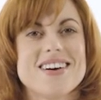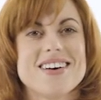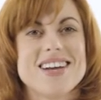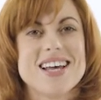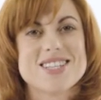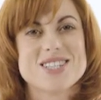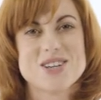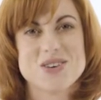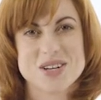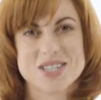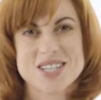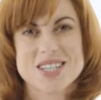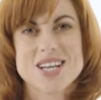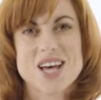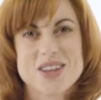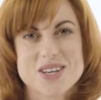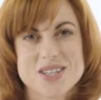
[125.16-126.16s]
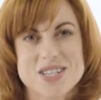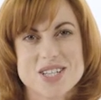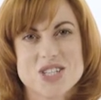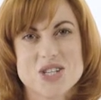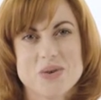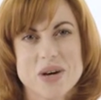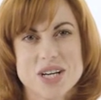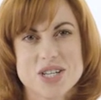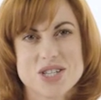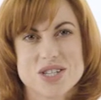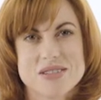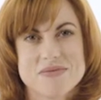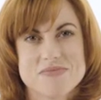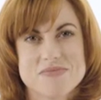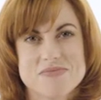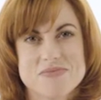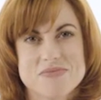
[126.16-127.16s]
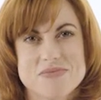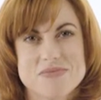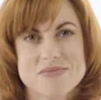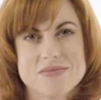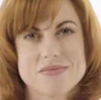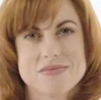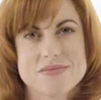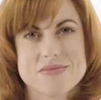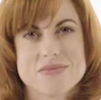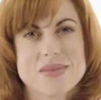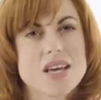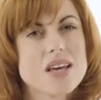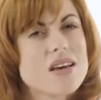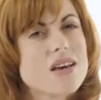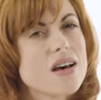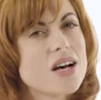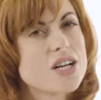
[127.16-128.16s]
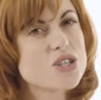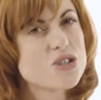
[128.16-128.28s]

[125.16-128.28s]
Let's look at another situation. A